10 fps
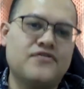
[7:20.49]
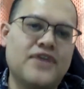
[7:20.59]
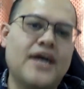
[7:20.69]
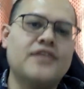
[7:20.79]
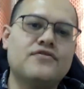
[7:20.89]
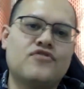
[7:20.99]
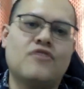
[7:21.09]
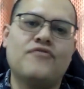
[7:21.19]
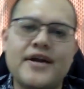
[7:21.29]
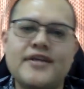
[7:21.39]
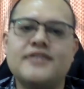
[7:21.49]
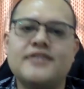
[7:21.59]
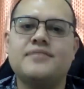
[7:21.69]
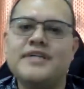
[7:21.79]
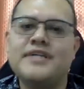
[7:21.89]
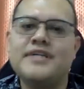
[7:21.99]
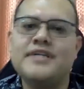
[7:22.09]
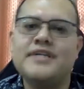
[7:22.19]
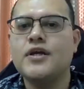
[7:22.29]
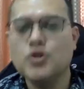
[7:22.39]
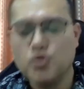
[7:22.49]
funds from various ministries